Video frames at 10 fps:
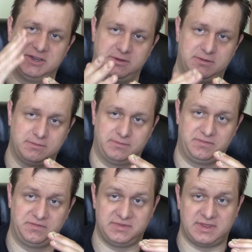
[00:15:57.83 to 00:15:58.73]
to
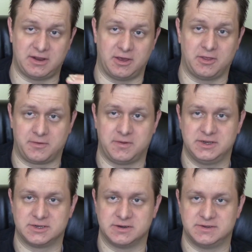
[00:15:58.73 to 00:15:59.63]
that other
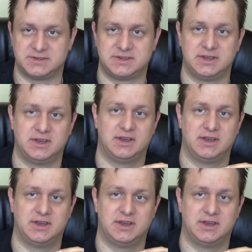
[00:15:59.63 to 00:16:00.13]
creature's